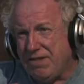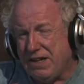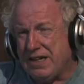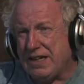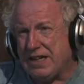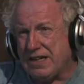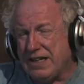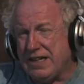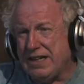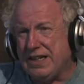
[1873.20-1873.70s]

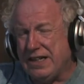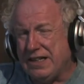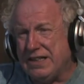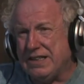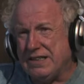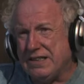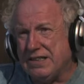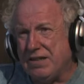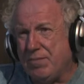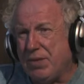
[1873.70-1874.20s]

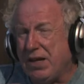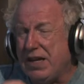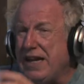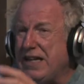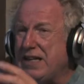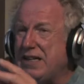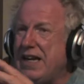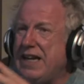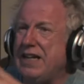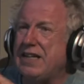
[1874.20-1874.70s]
yes, but
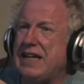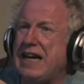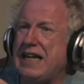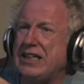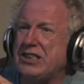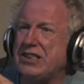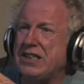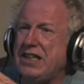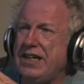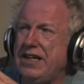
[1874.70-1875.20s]
it's
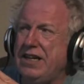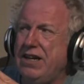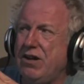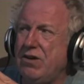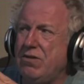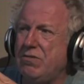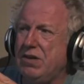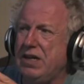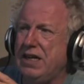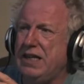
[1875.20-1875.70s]
actually
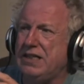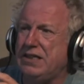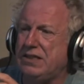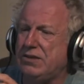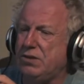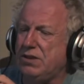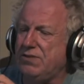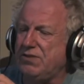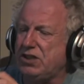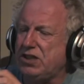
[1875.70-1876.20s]
known as a
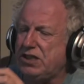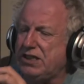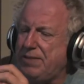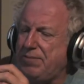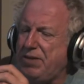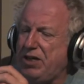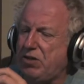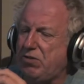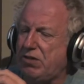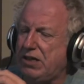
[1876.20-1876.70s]
sort of a
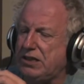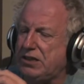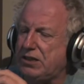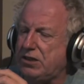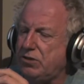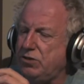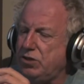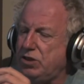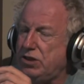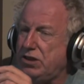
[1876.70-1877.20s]

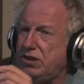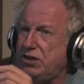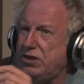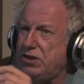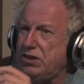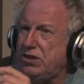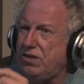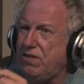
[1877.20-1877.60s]
semi-translucent